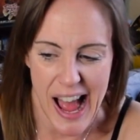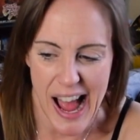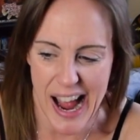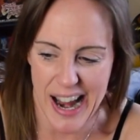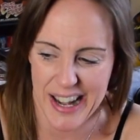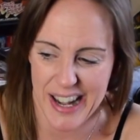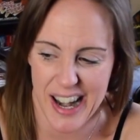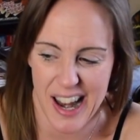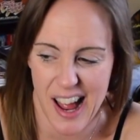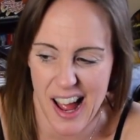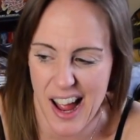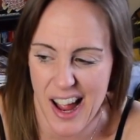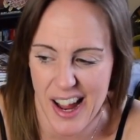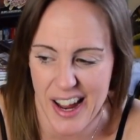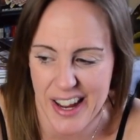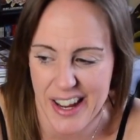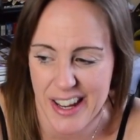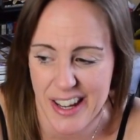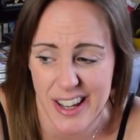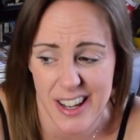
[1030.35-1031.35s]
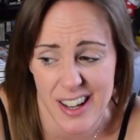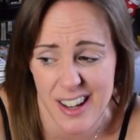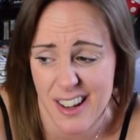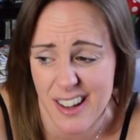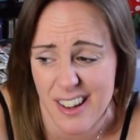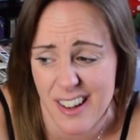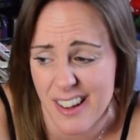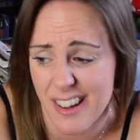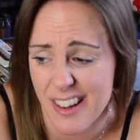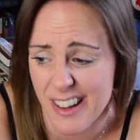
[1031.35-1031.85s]
And
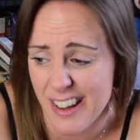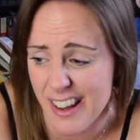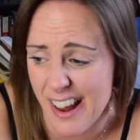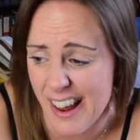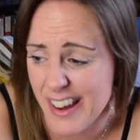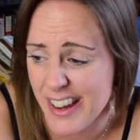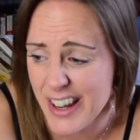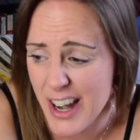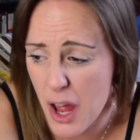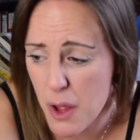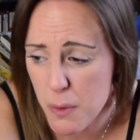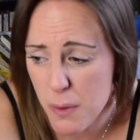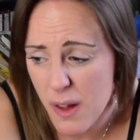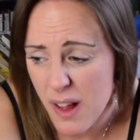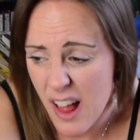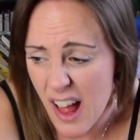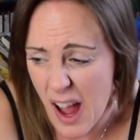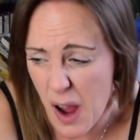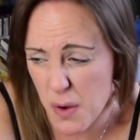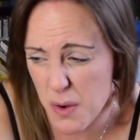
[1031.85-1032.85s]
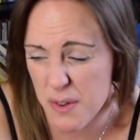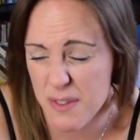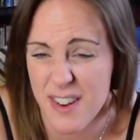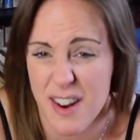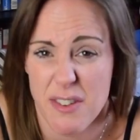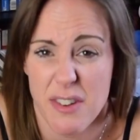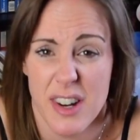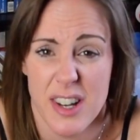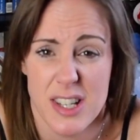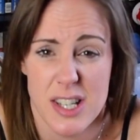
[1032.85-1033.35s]
I would have
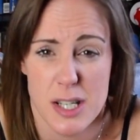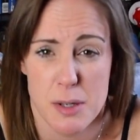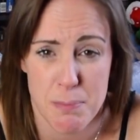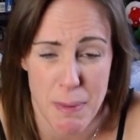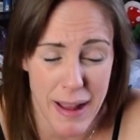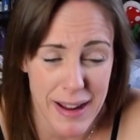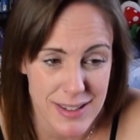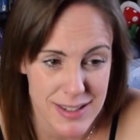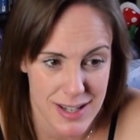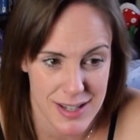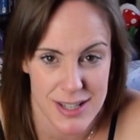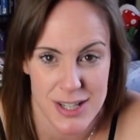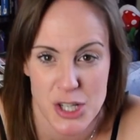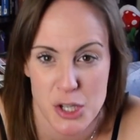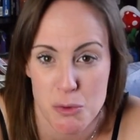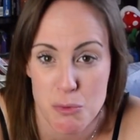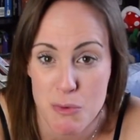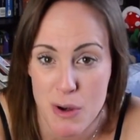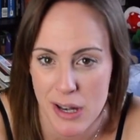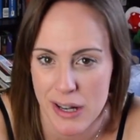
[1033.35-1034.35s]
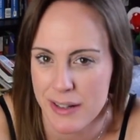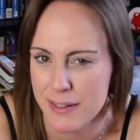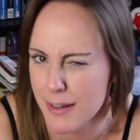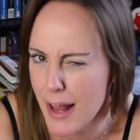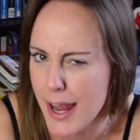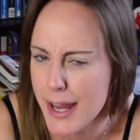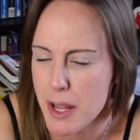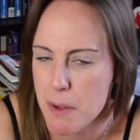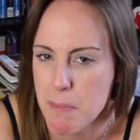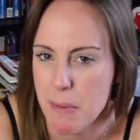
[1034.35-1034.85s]
never expected to really
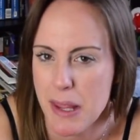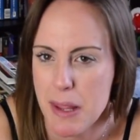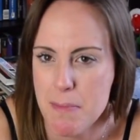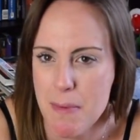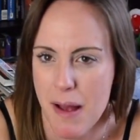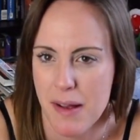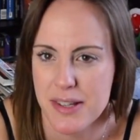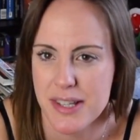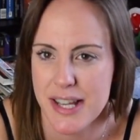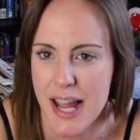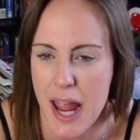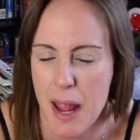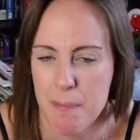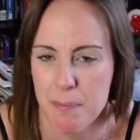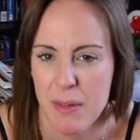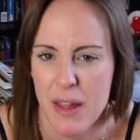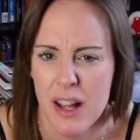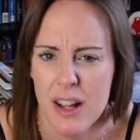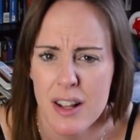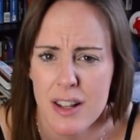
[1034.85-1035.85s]
like a Mickey Mouse game